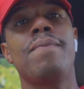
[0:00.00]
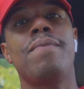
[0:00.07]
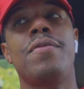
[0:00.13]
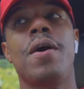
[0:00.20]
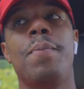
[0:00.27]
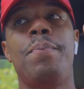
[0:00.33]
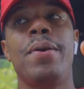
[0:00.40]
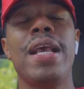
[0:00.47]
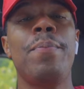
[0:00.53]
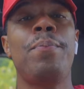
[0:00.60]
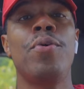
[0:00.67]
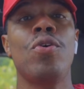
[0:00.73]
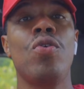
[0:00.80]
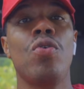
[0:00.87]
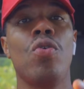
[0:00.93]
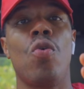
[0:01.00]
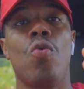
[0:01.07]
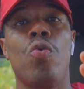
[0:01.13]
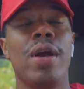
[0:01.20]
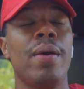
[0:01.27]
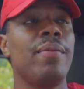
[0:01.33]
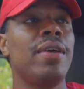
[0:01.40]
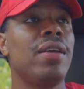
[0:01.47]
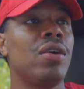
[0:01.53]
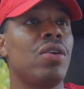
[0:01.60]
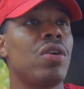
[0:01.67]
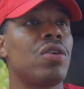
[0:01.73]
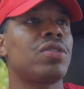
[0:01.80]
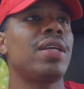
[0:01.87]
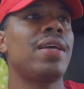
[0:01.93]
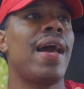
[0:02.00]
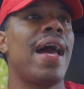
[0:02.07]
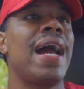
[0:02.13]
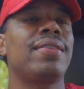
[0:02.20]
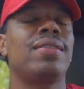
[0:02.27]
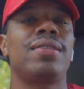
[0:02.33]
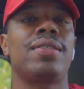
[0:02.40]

the people, women, girls, they act the